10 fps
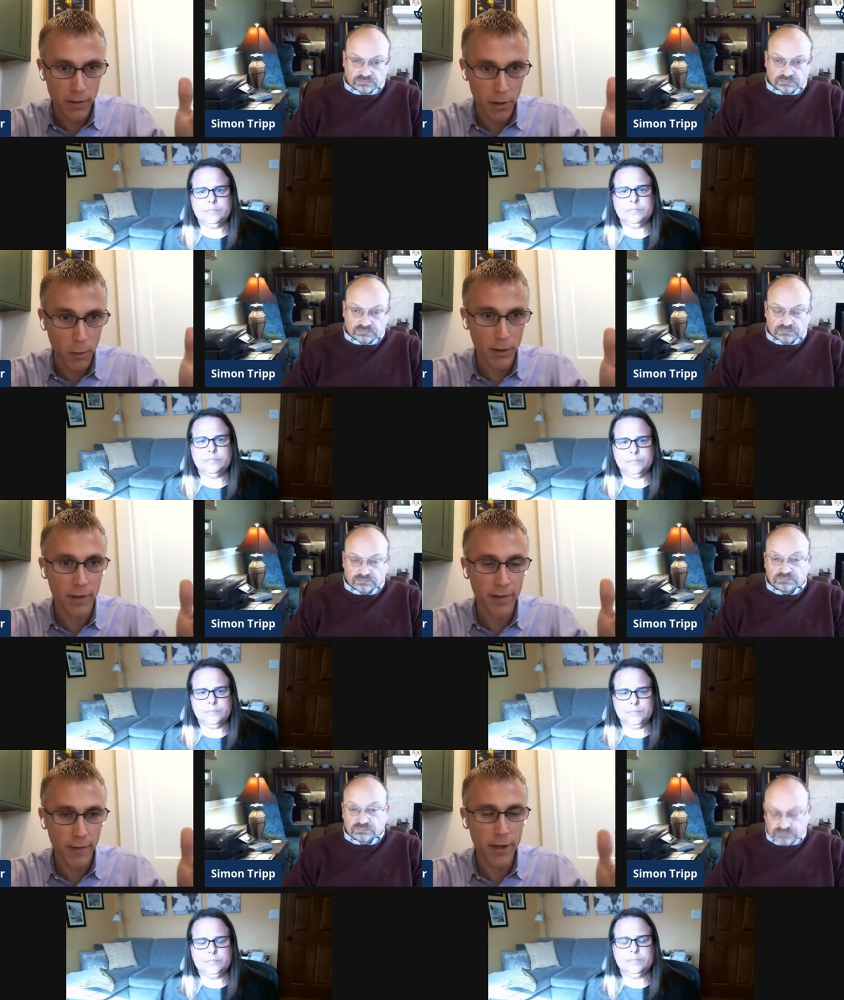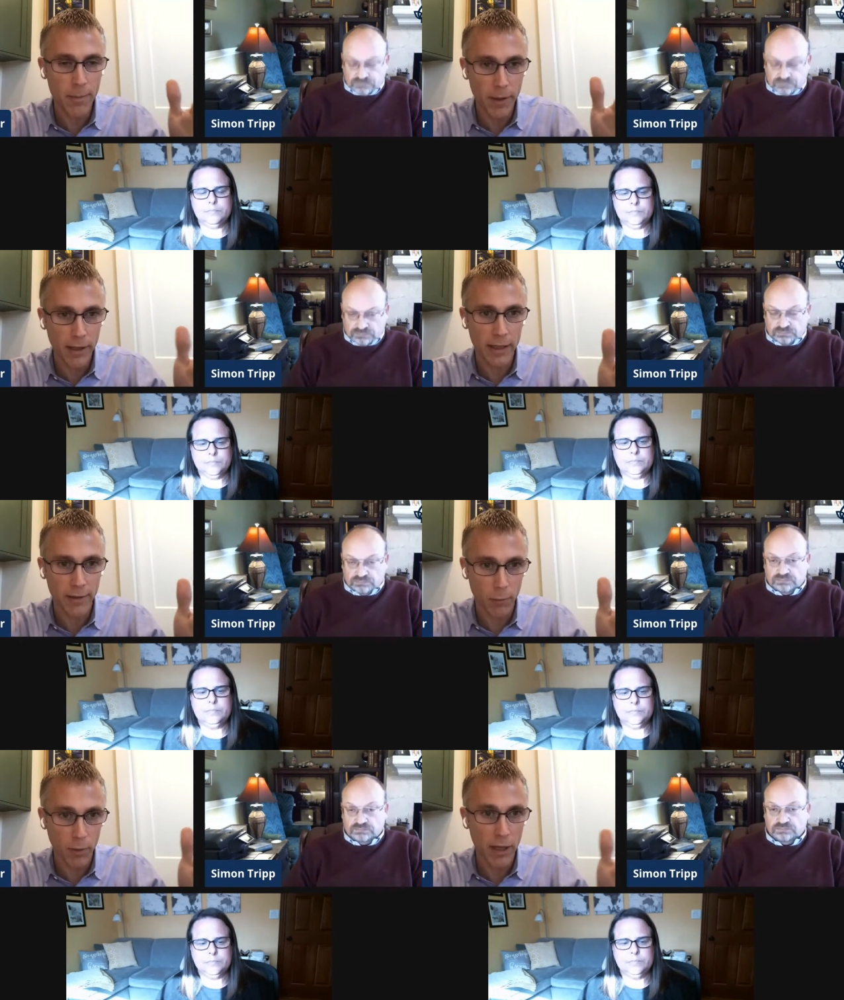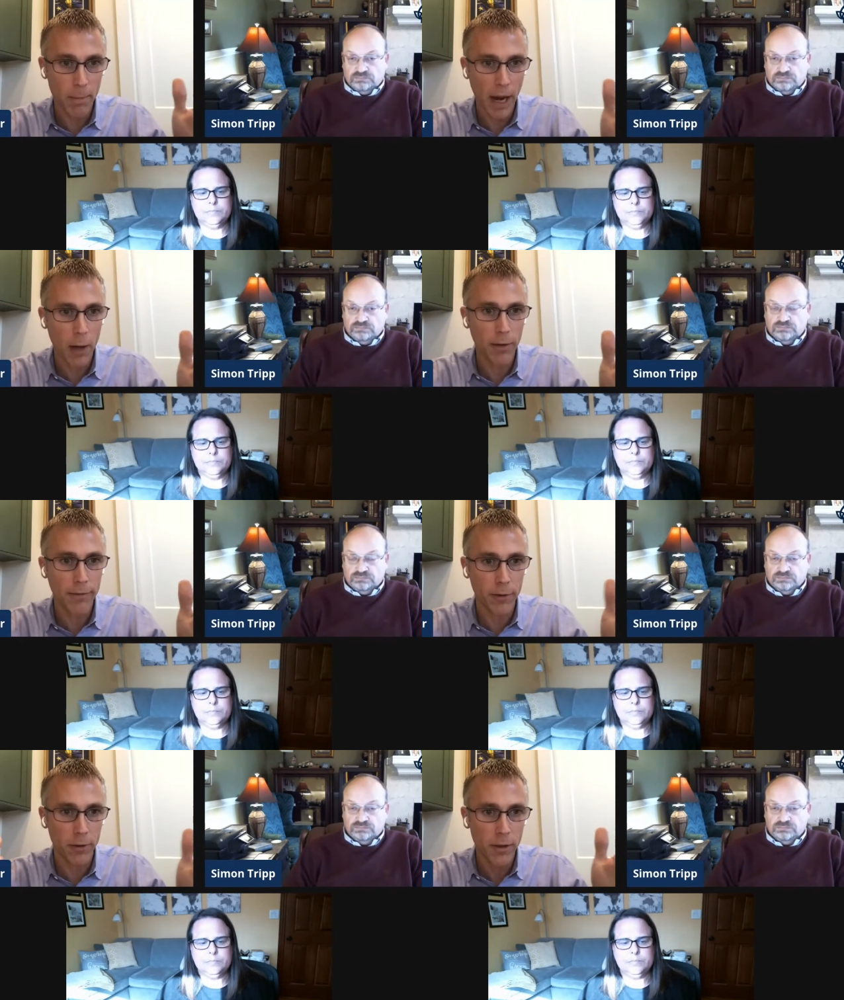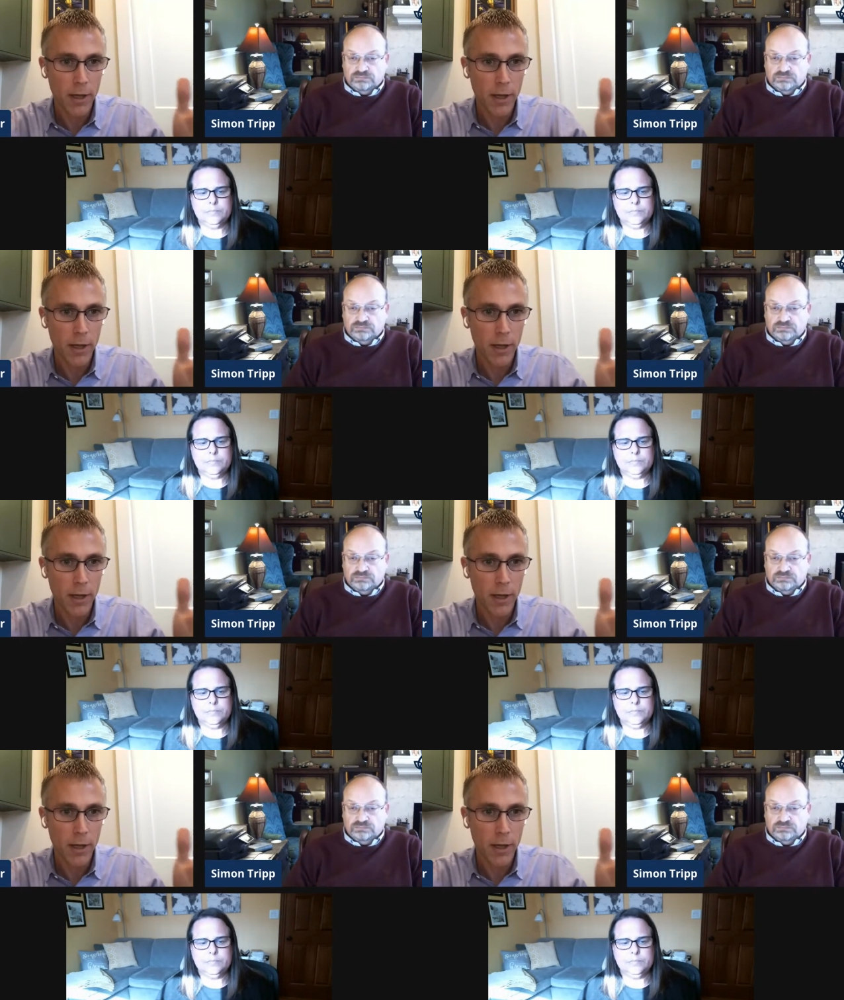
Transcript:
Speaker 1: the north of 70 billion it's a really powerful